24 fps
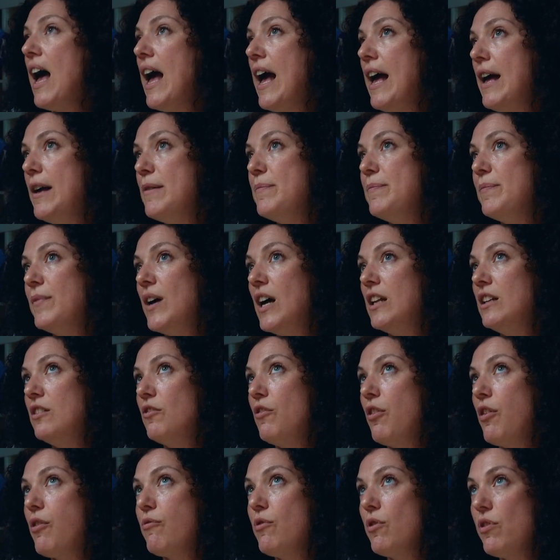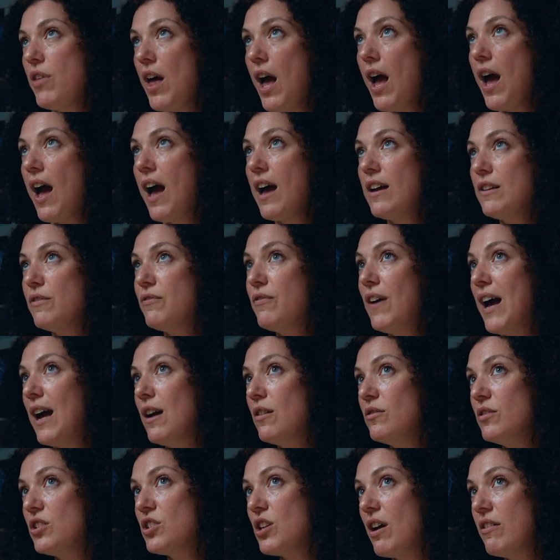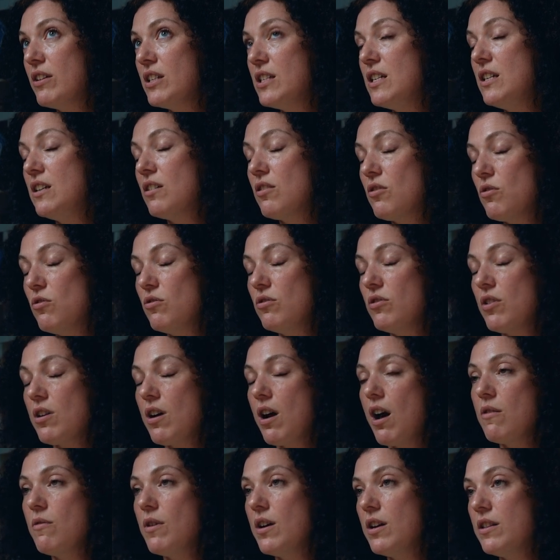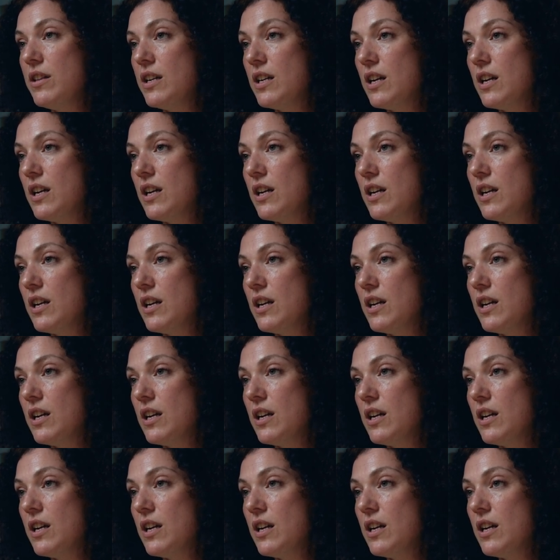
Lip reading: And through that, I found a charity called NACOA,